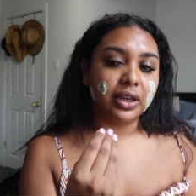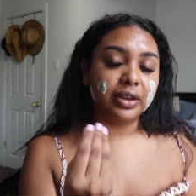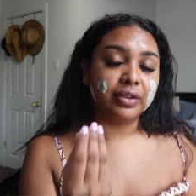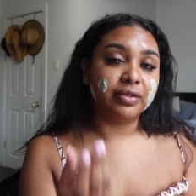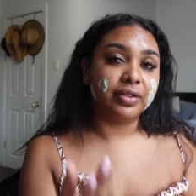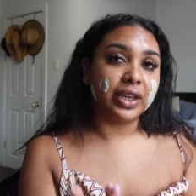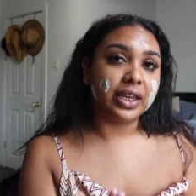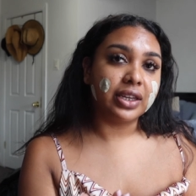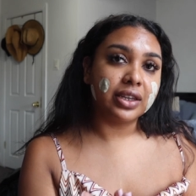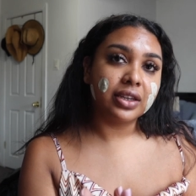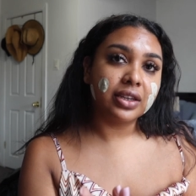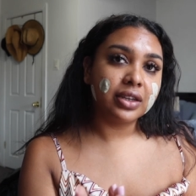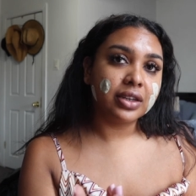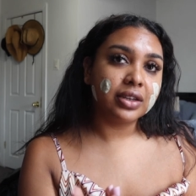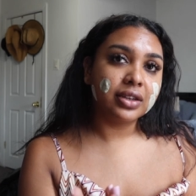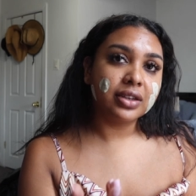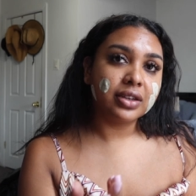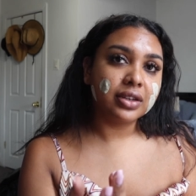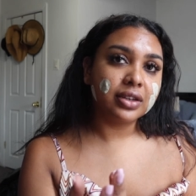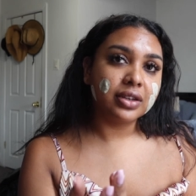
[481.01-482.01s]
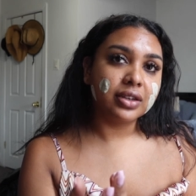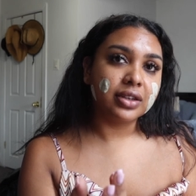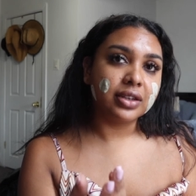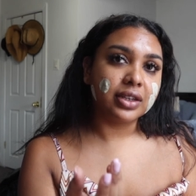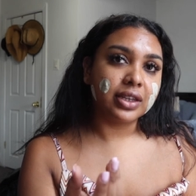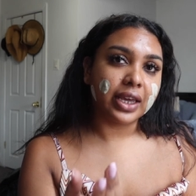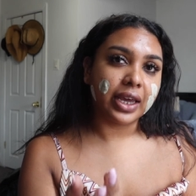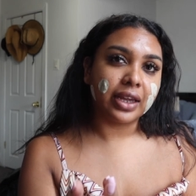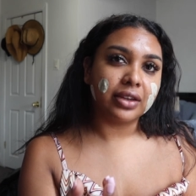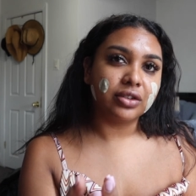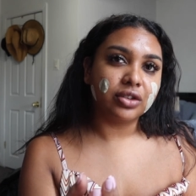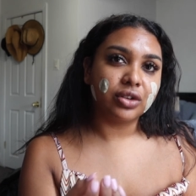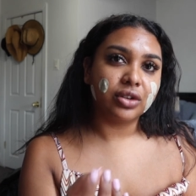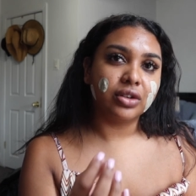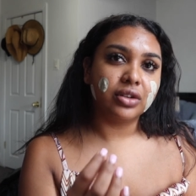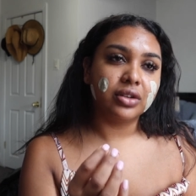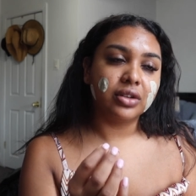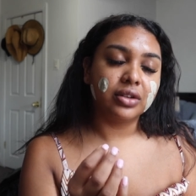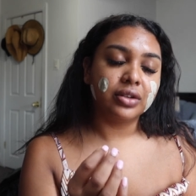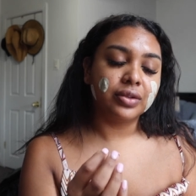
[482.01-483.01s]
a fake
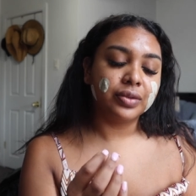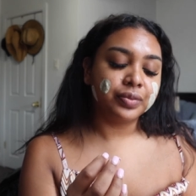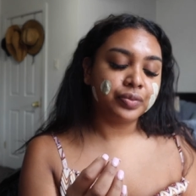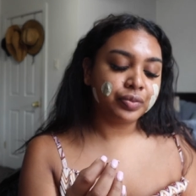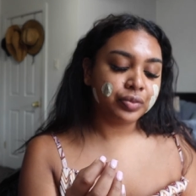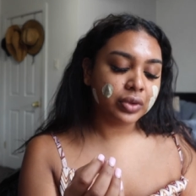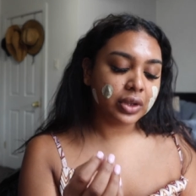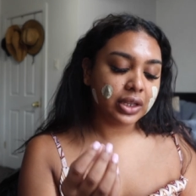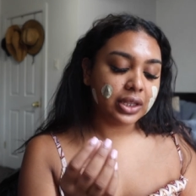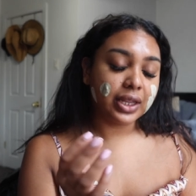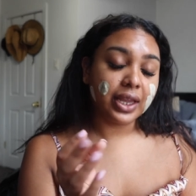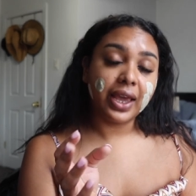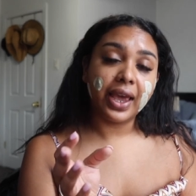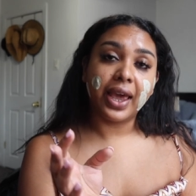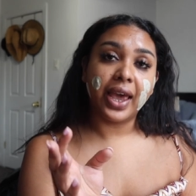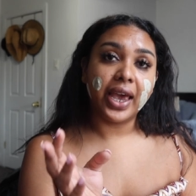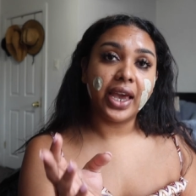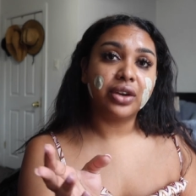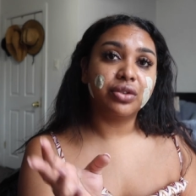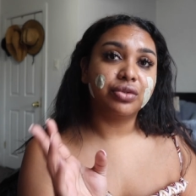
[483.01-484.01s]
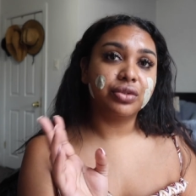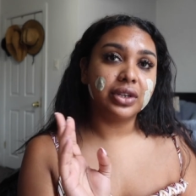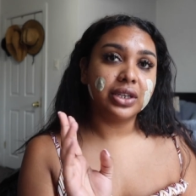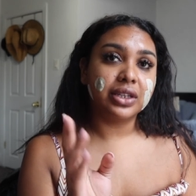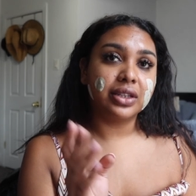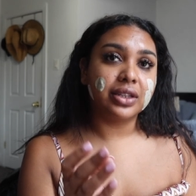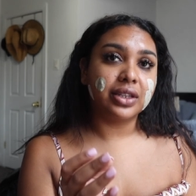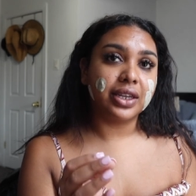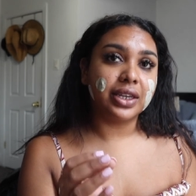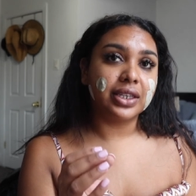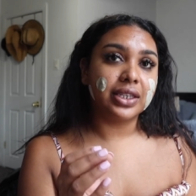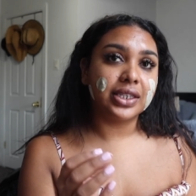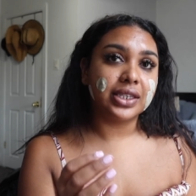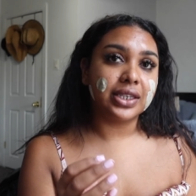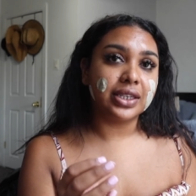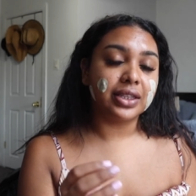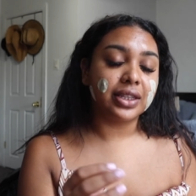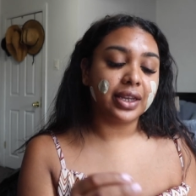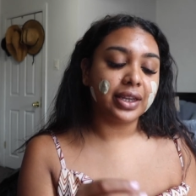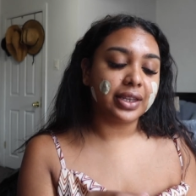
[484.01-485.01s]
candle. They had real like
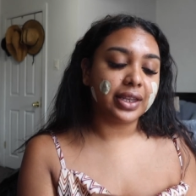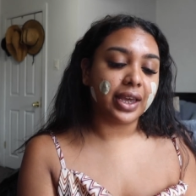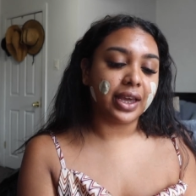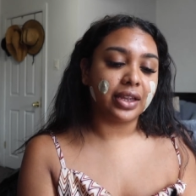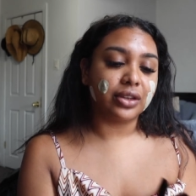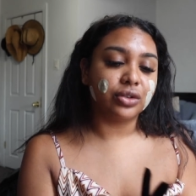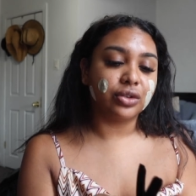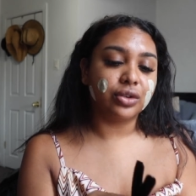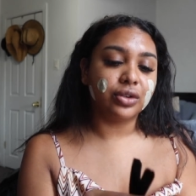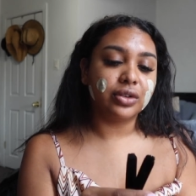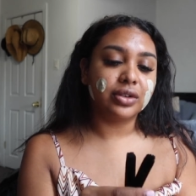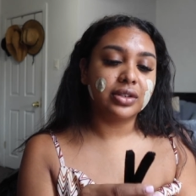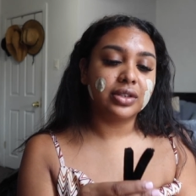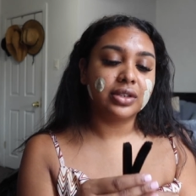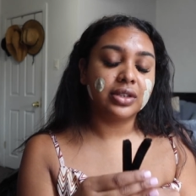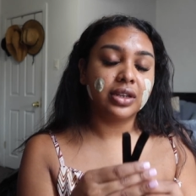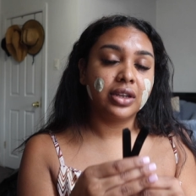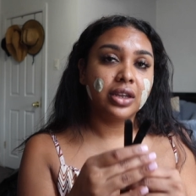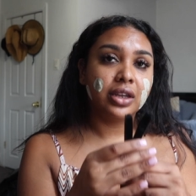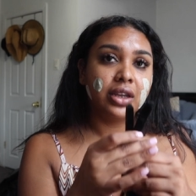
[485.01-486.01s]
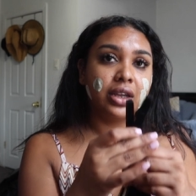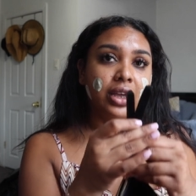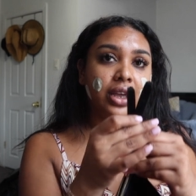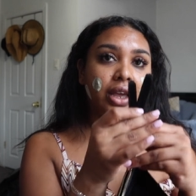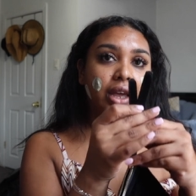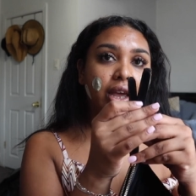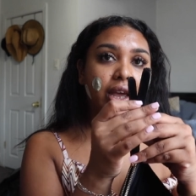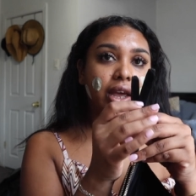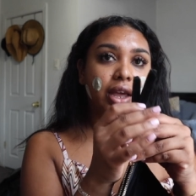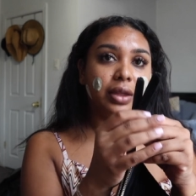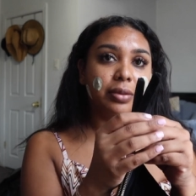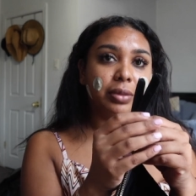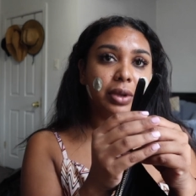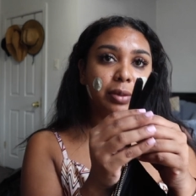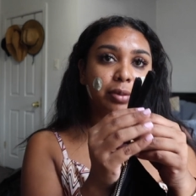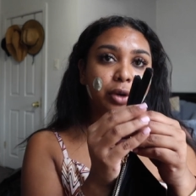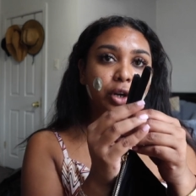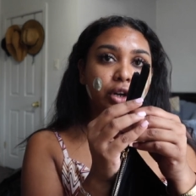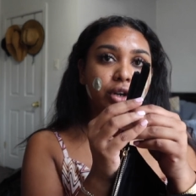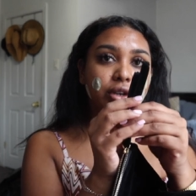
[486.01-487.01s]
tea light candles and my
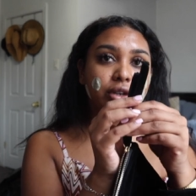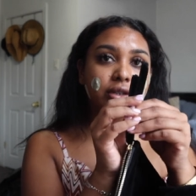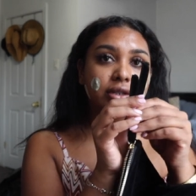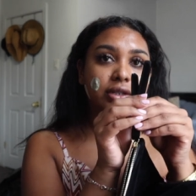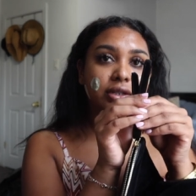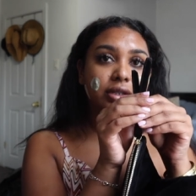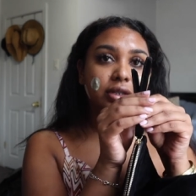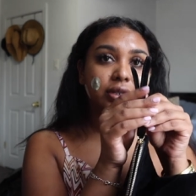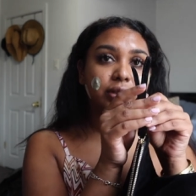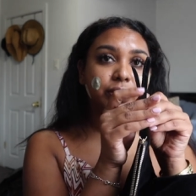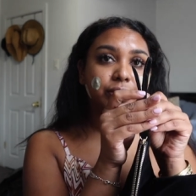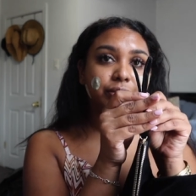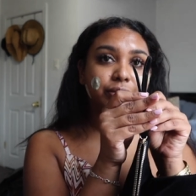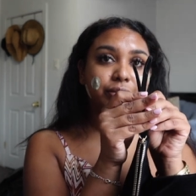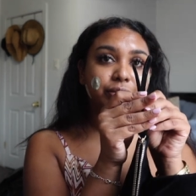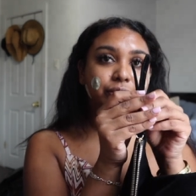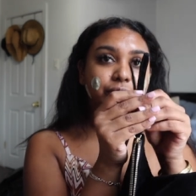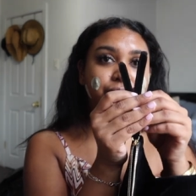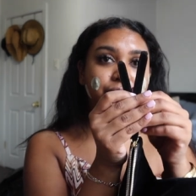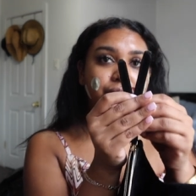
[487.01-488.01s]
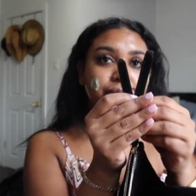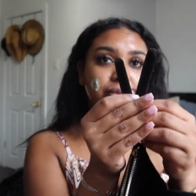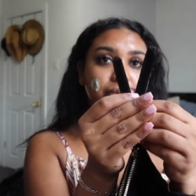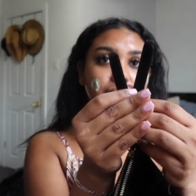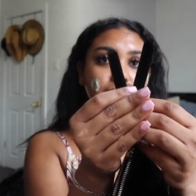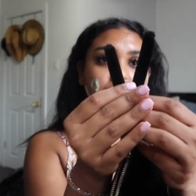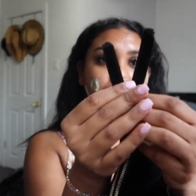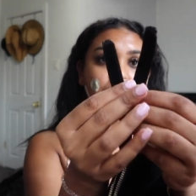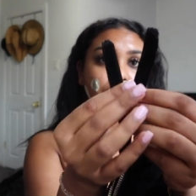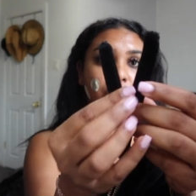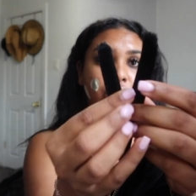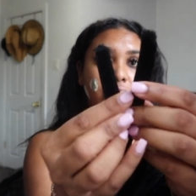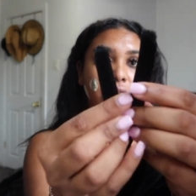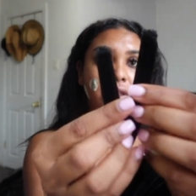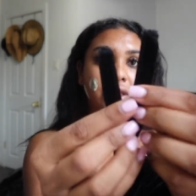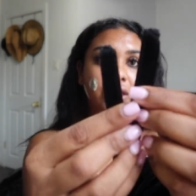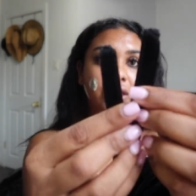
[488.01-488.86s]
purse burned,